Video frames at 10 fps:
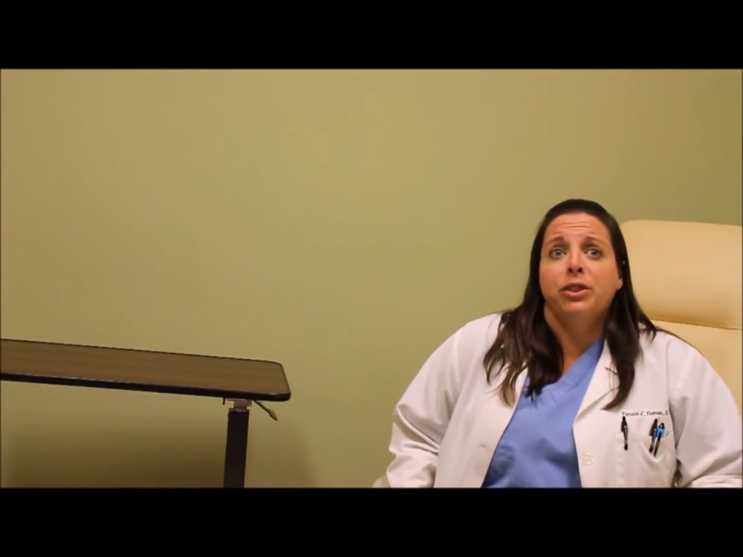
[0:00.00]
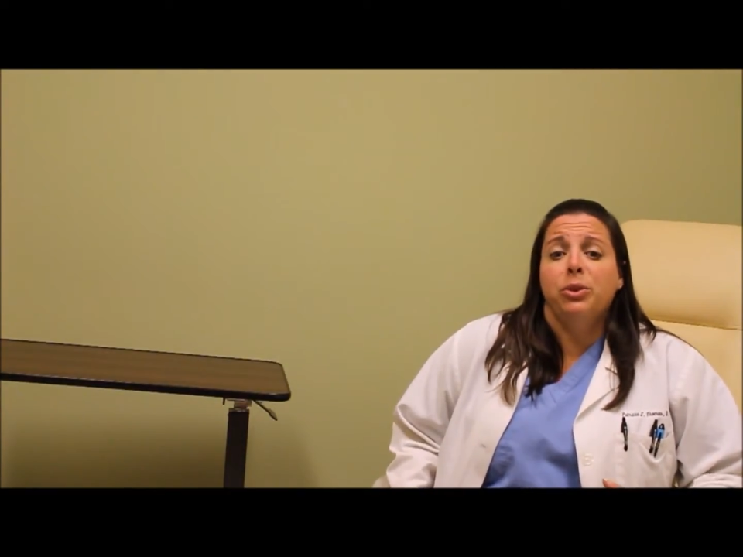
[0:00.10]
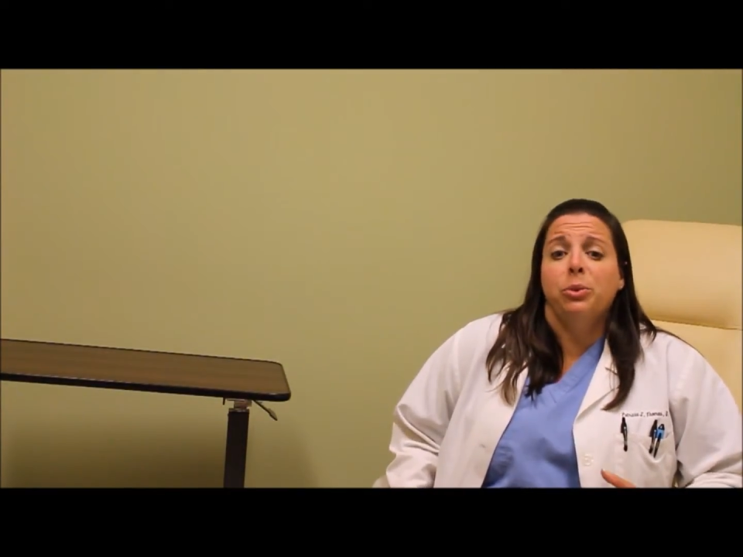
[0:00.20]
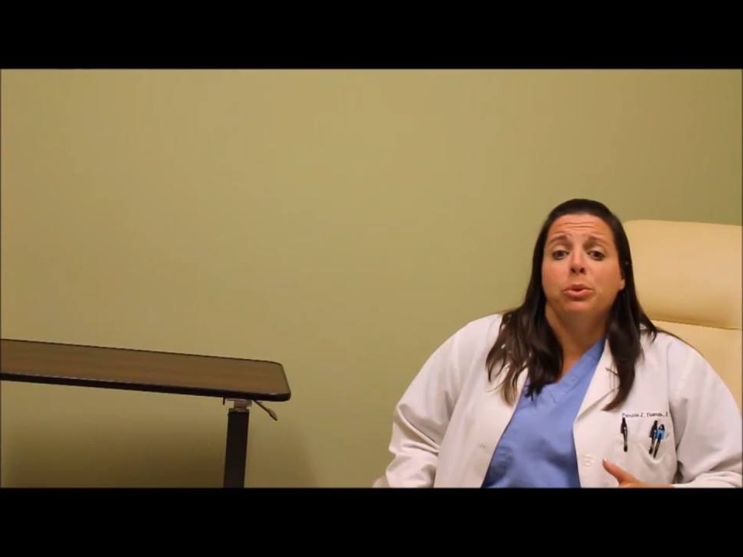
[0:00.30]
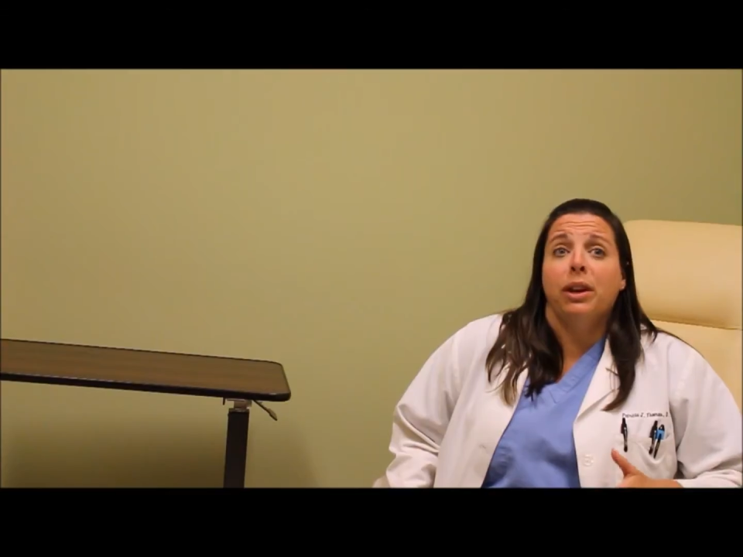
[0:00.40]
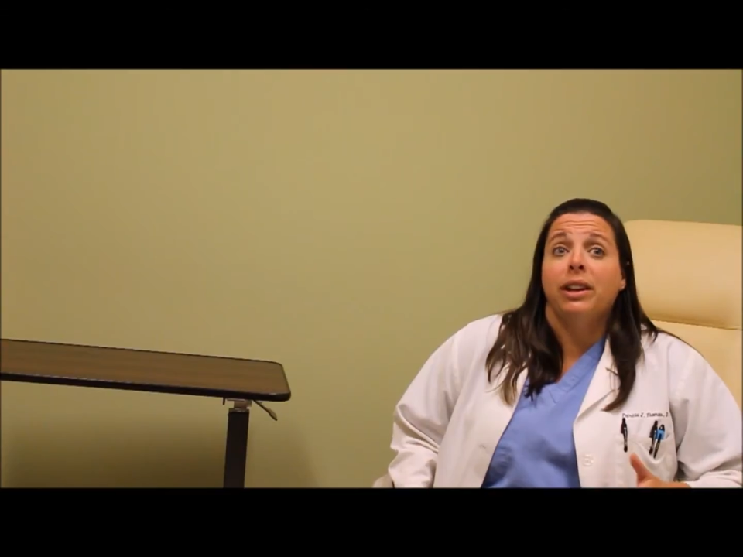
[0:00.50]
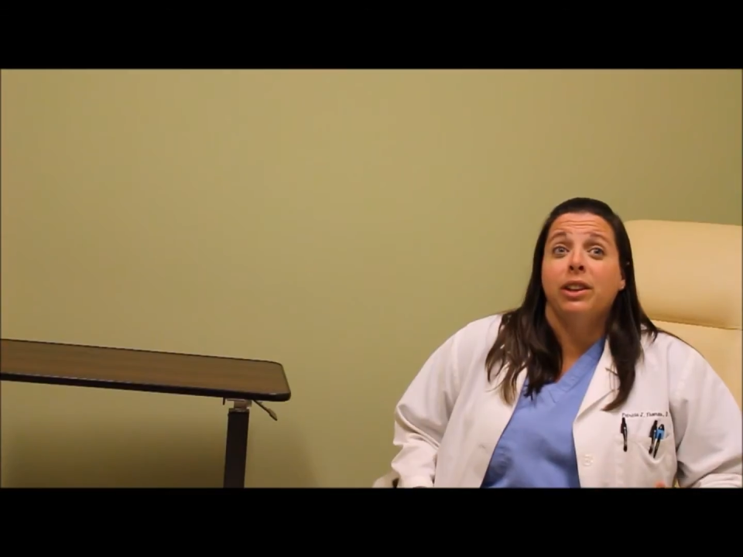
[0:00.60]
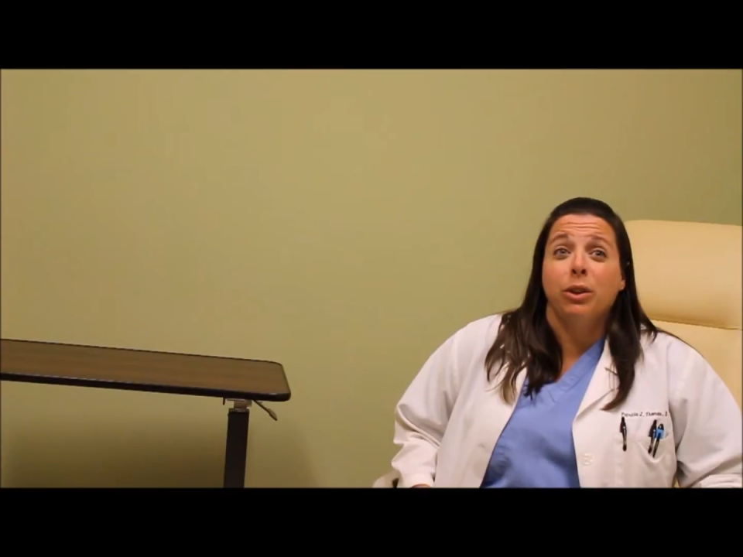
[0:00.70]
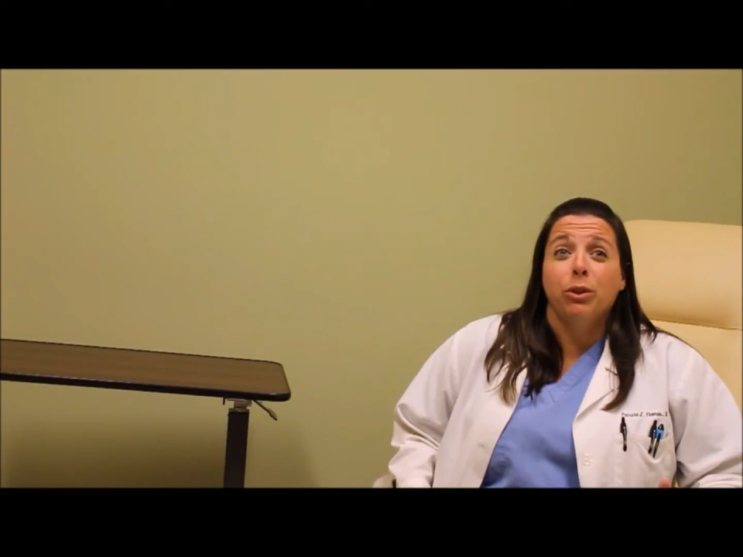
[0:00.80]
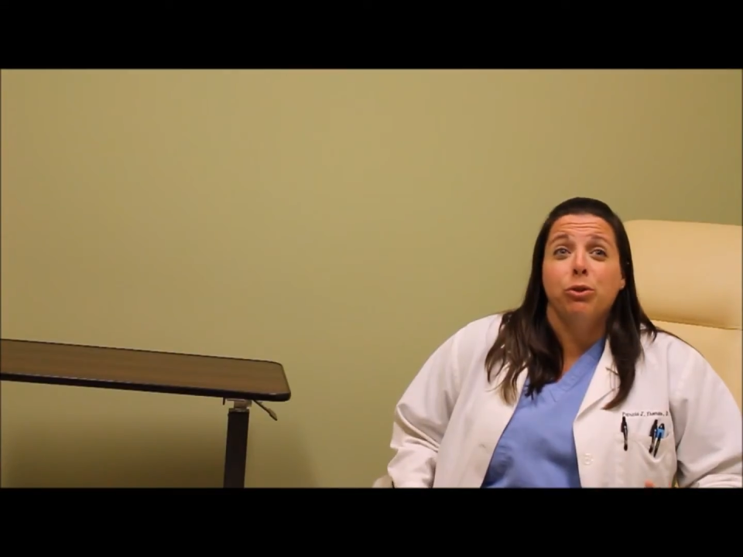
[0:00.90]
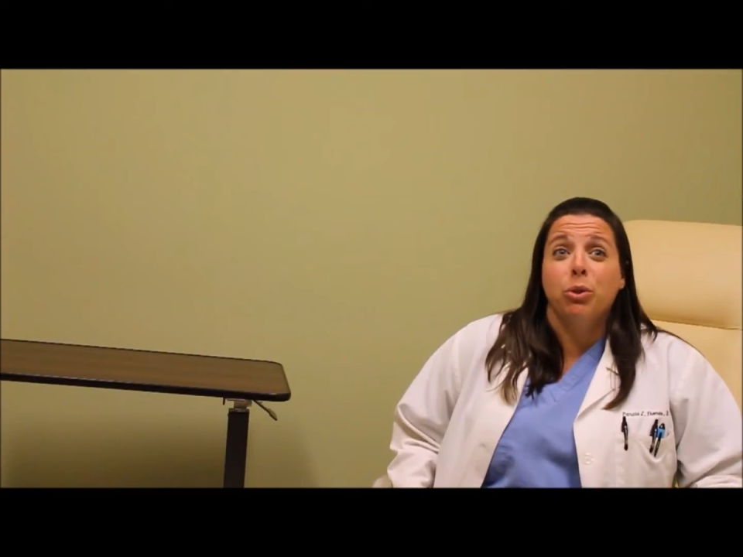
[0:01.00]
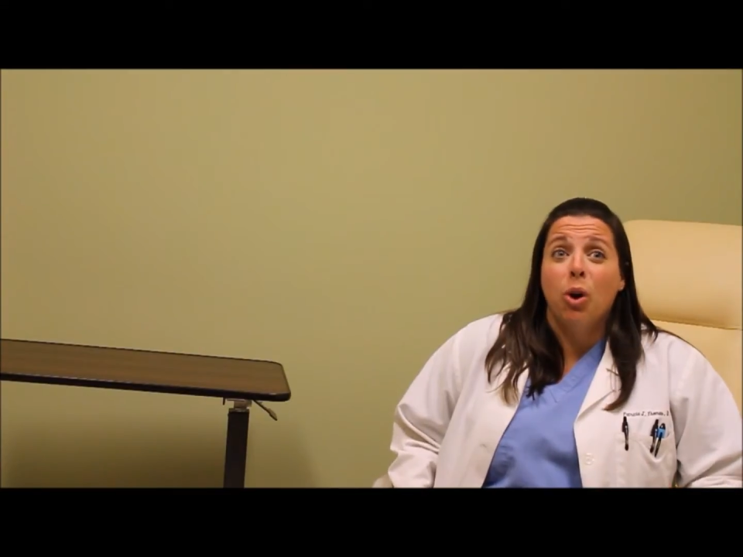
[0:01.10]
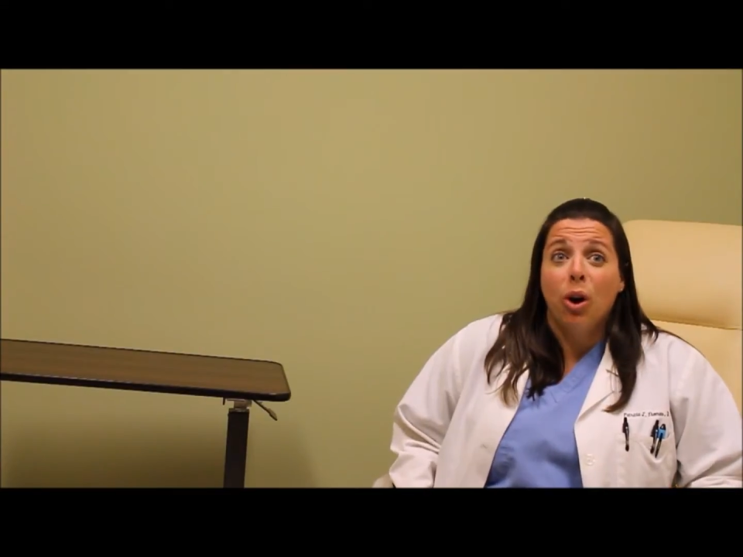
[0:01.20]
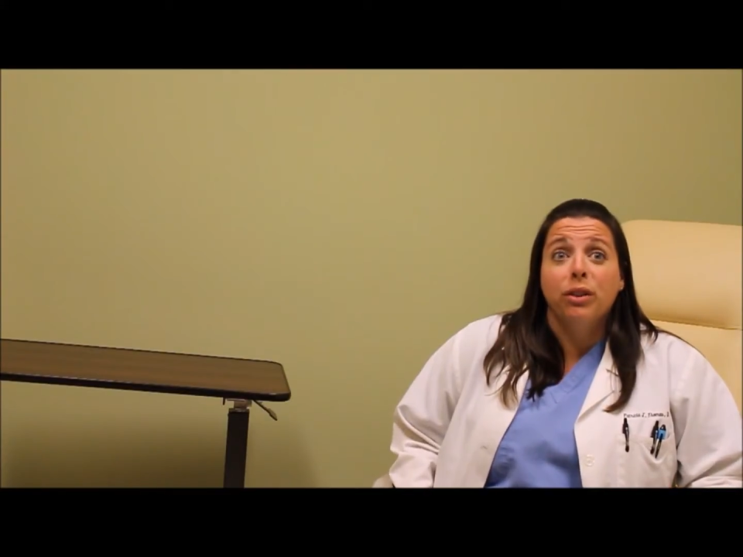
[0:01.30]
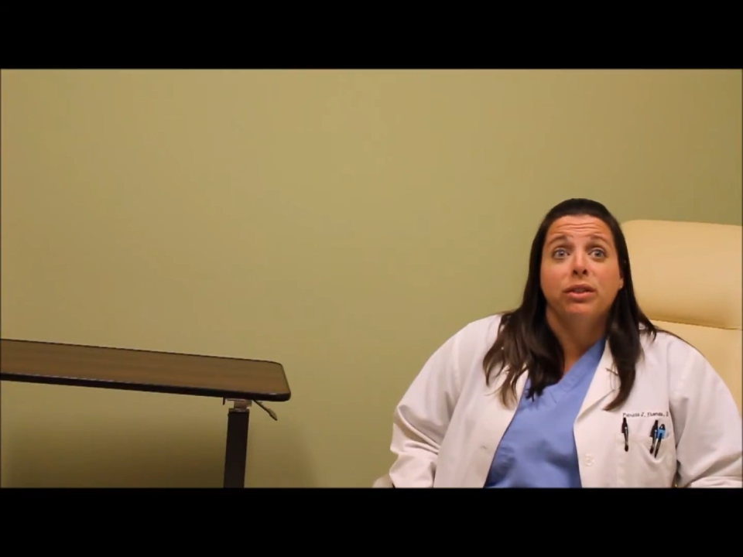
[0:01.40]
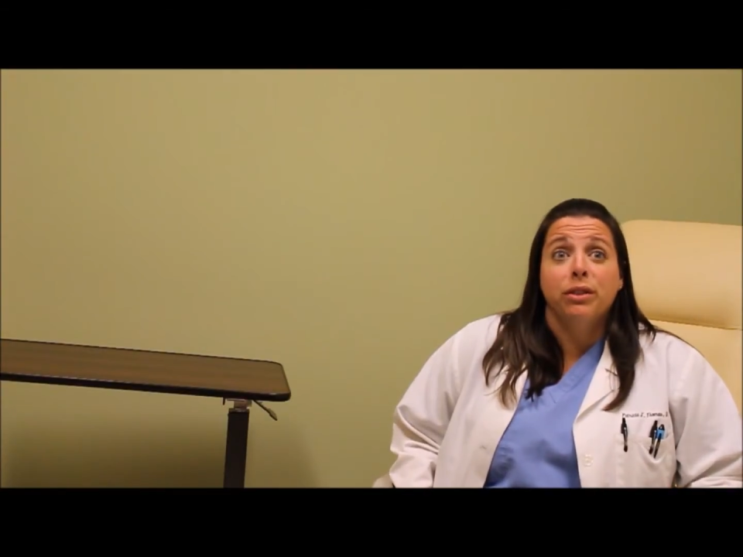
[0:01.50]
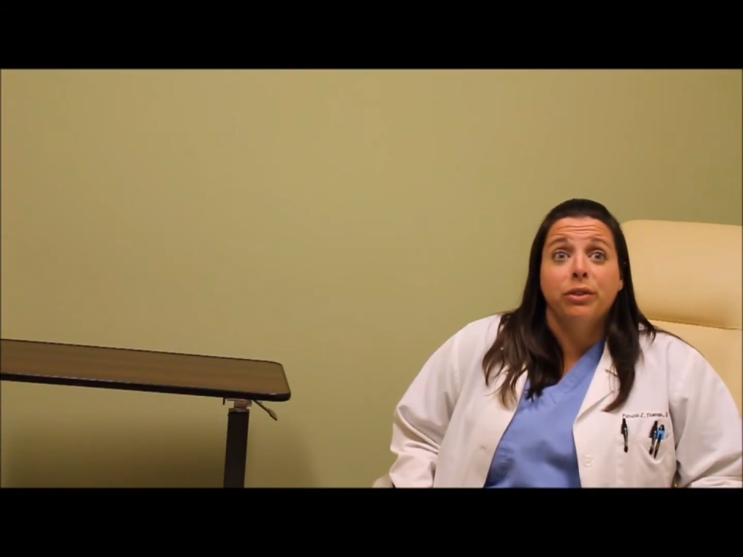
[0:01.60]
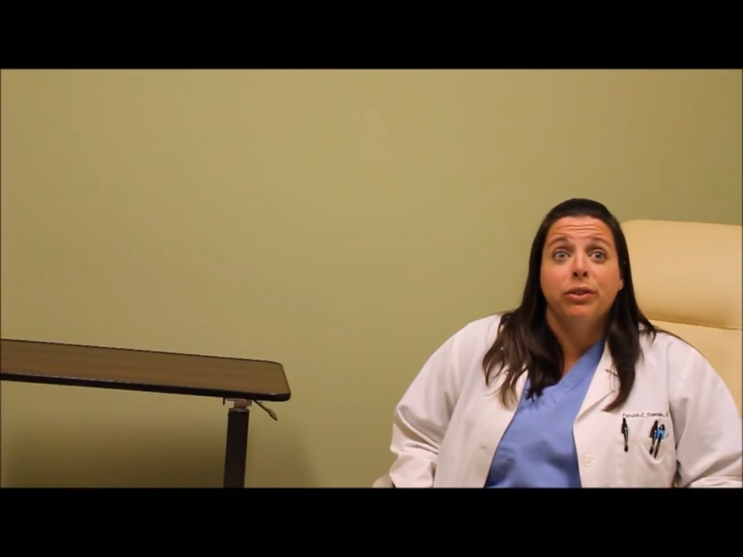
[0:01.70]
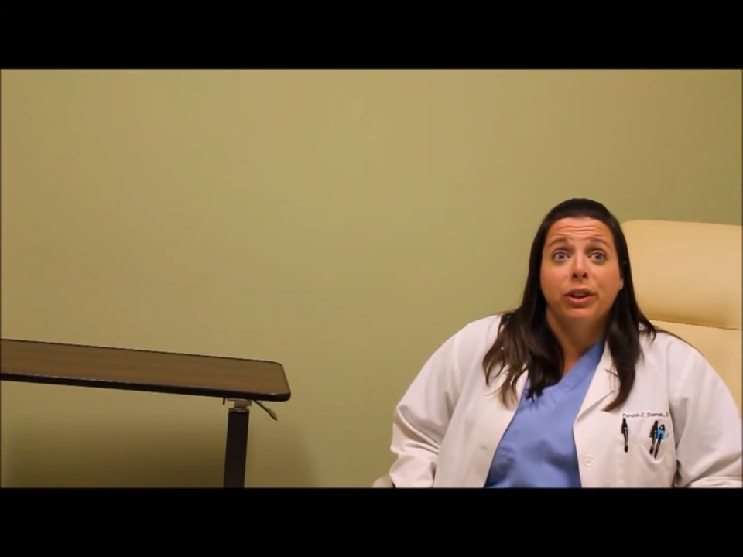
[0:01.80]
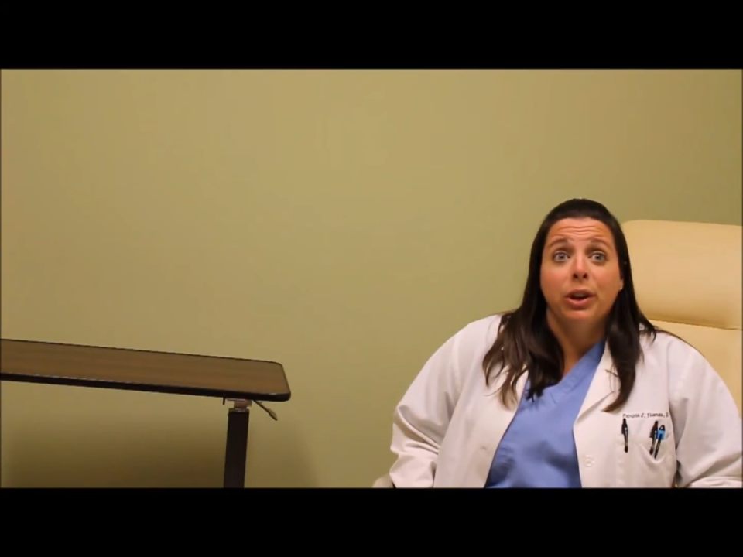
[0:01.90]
to the true cause of